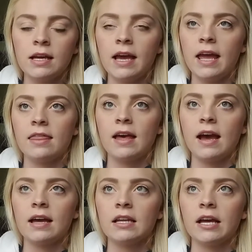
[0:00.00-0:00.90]
and
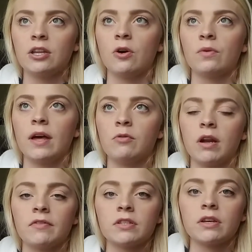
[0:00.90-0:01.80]
that I know that
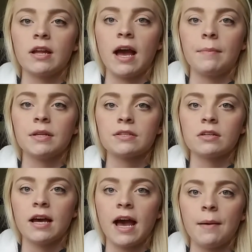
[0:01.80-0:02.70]
whatever is going to happen is going
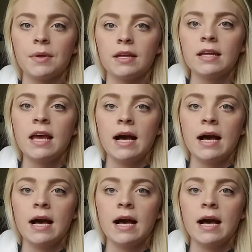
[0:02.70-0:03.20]
to happen,